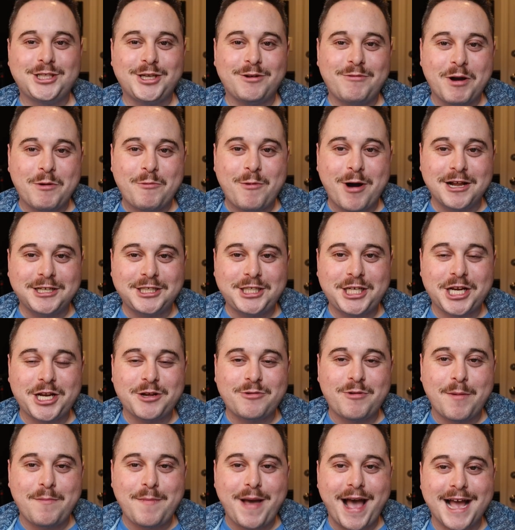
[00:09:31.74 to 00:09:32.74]
So I want you
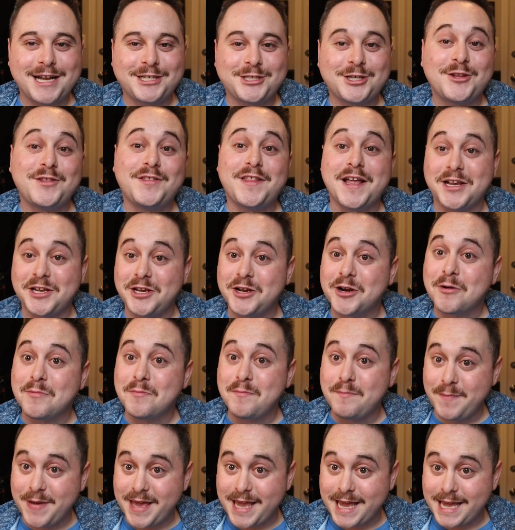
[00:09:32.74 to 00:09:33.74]
to imagine that you're
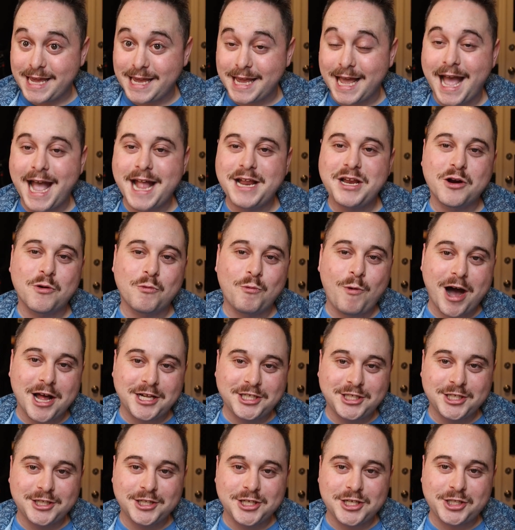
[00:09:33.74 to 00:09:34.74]
me, and you're
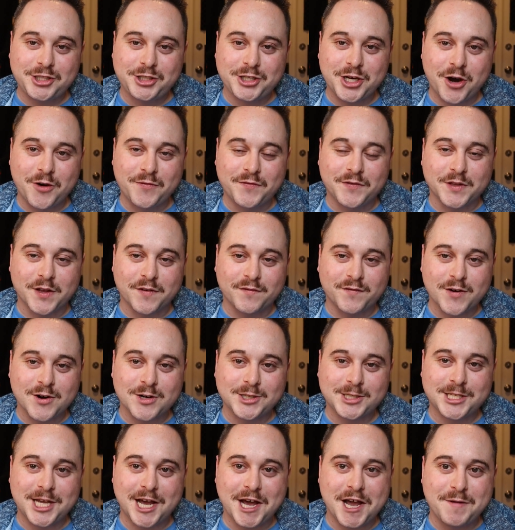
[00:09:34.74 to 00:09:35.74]
watching this show for the
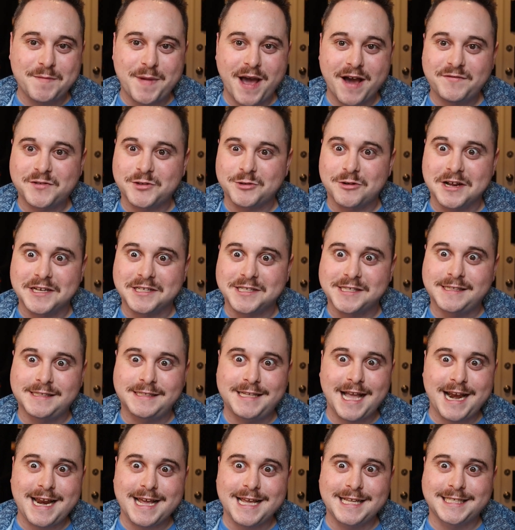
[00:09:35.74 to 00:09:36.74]
first time after a
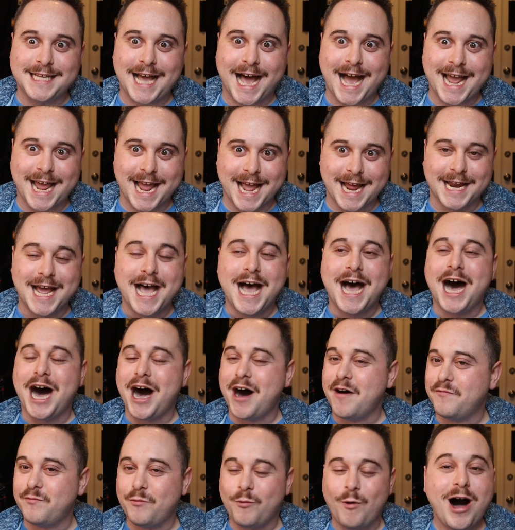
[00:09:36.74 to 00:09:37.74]
steady diet
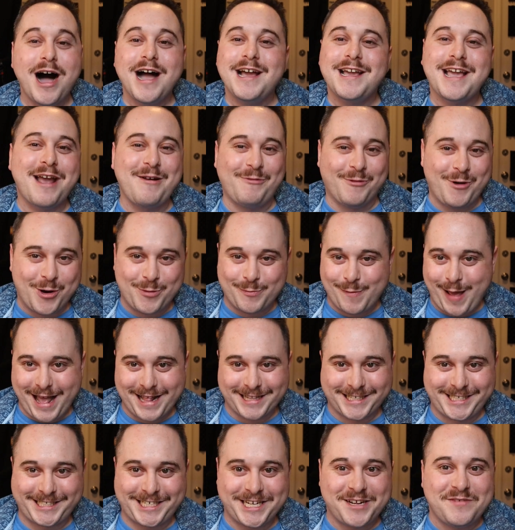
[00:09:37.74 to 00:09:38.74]
of YA
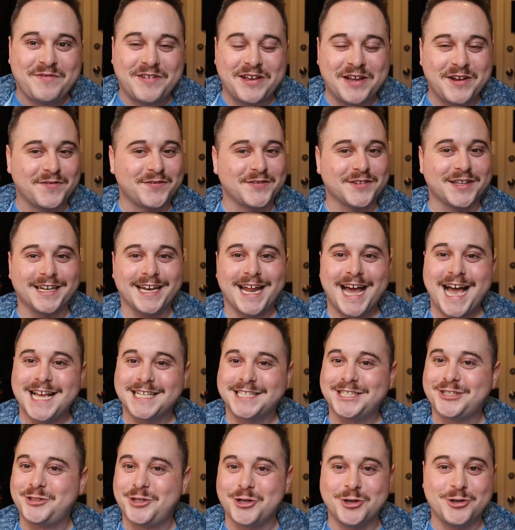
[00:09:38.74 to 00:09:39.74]
romance TV for the
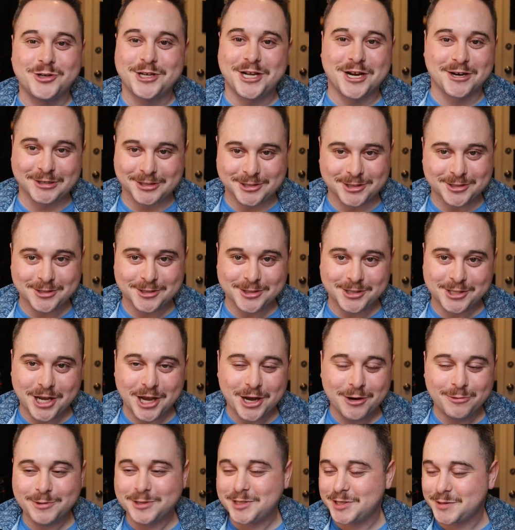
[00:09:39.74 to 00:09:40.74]
last 2 years or
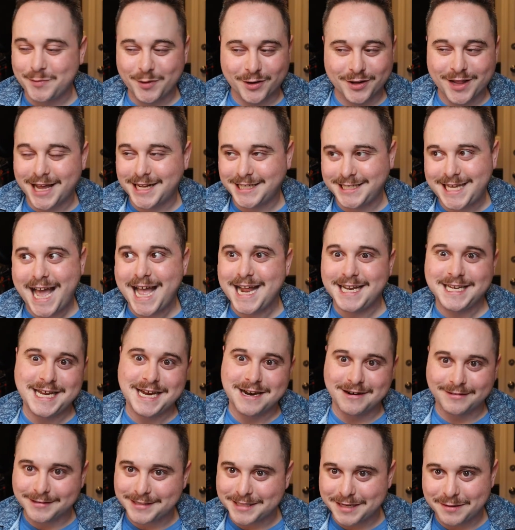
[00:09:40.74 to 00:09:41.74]
so, which is more like 10
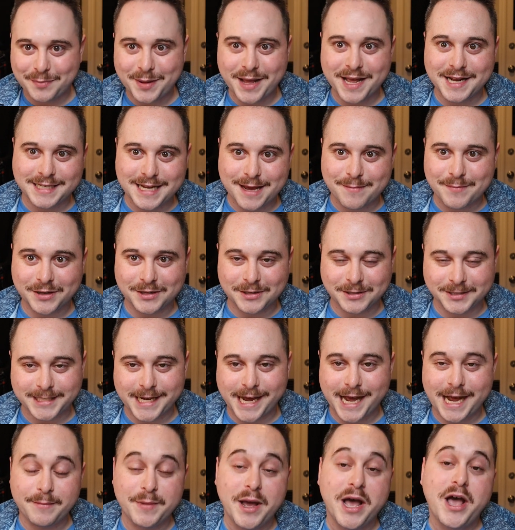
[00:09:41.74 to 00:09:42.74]
years in pandemical
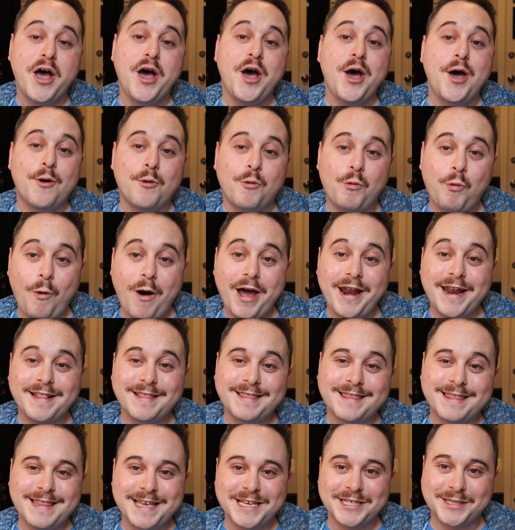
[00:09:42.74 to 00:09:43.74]
time. What
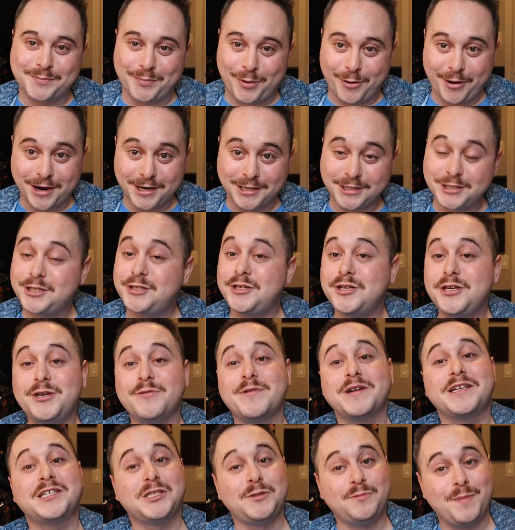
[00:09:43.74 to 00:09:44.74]
at this point do
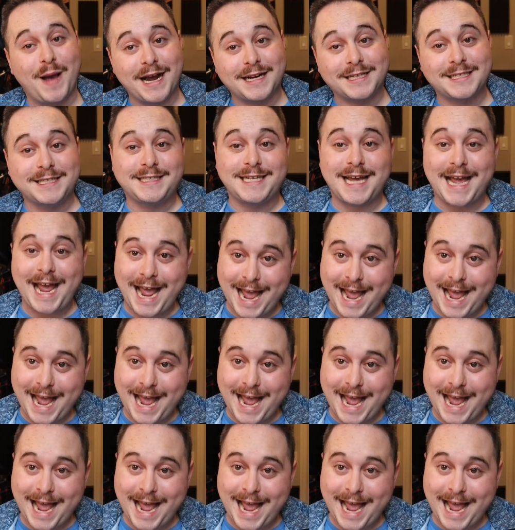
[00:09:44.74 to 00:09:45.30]
you expect to